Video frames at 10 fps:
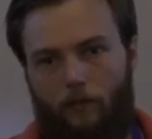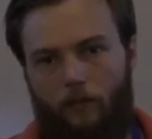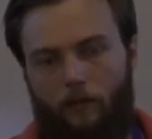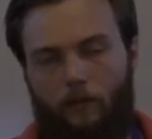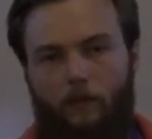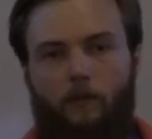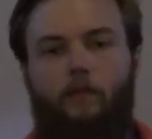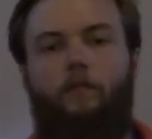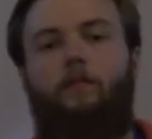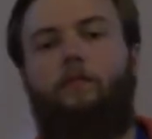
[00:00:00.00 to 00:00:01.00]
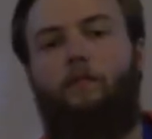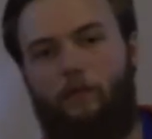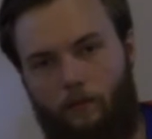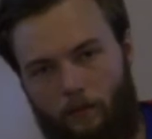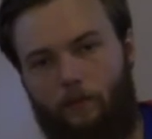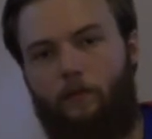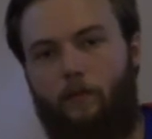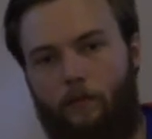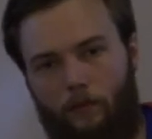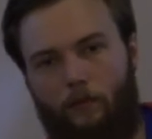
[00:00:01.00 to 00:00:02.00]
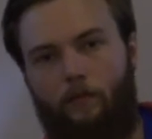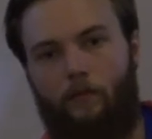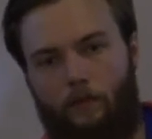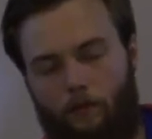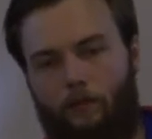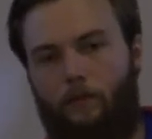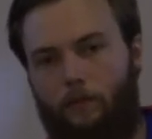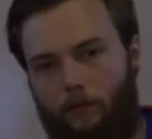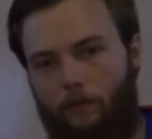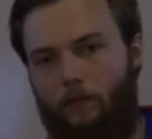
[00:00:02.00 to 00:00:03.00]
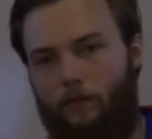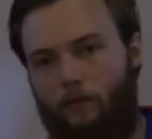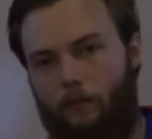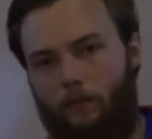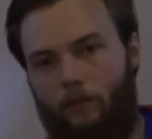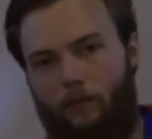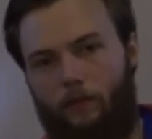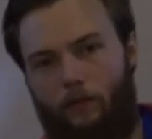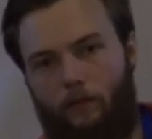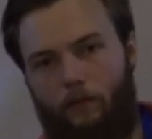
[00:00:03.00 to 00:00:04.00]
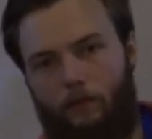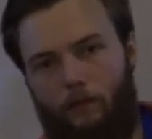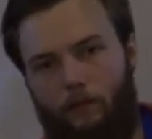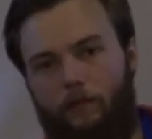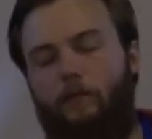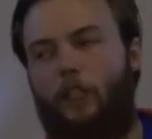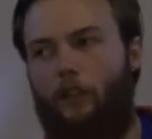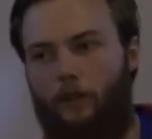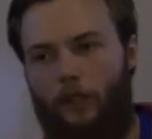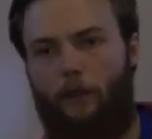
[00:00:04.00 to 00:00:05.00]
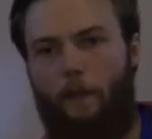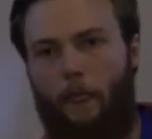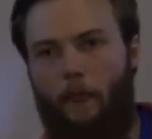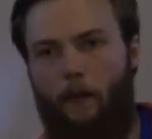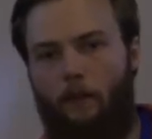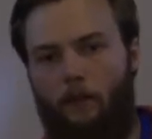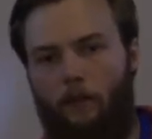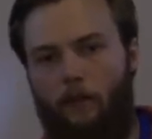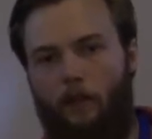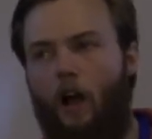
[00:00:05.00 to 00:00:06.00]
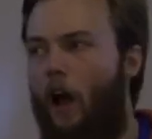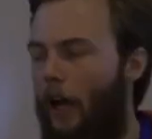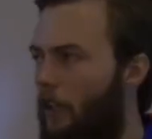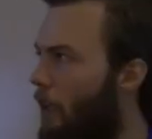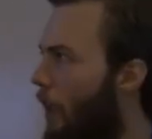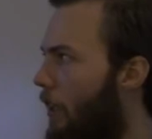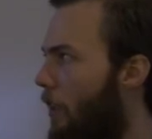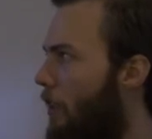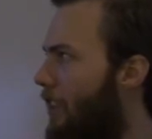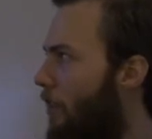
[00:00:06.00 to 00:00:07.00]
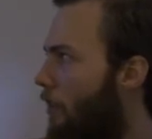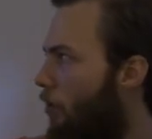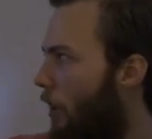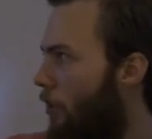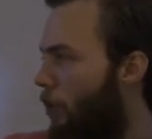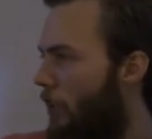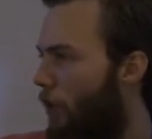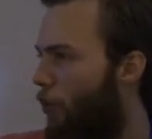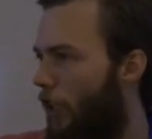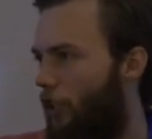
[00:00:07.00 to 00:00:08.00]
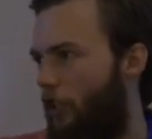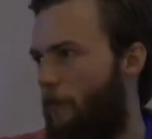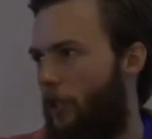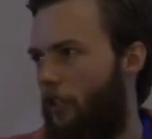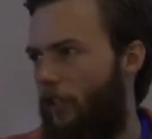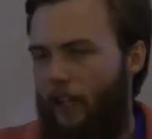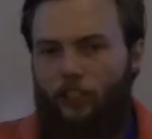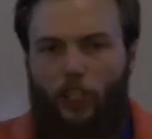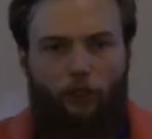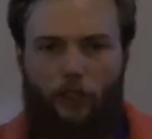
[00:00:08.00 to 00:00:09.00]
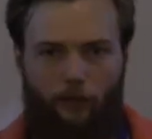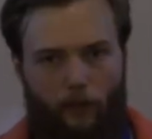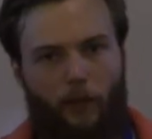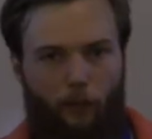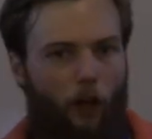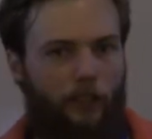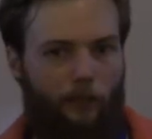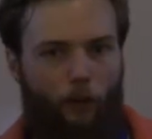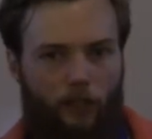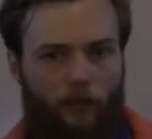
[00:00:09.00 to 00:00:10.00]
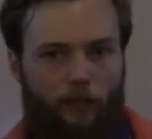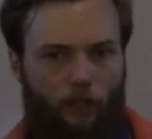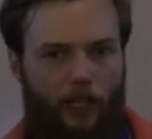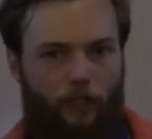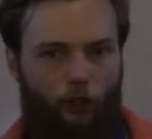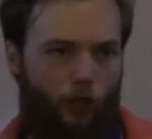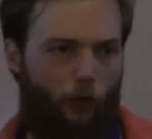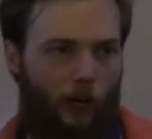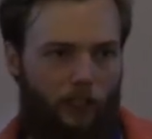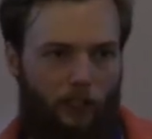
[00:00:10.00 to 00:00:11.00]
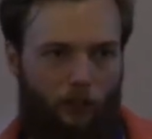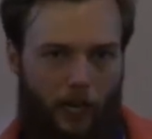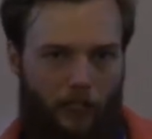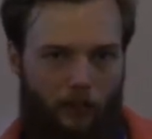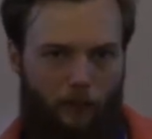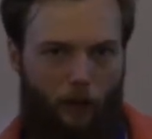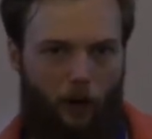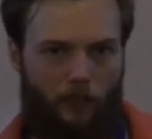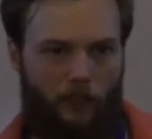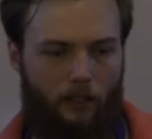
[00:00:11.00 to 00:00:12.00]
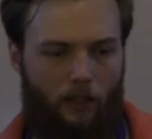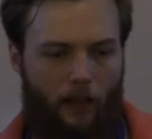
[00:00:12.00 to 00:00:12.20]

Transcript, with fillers: um, basically just on hover, and basically say like, oh, this mouse was like going yeah, through yeah. this uh, course. I think I think it's an interesting question, especially like generally from the plotting point of view. Like, do you want interactive plots?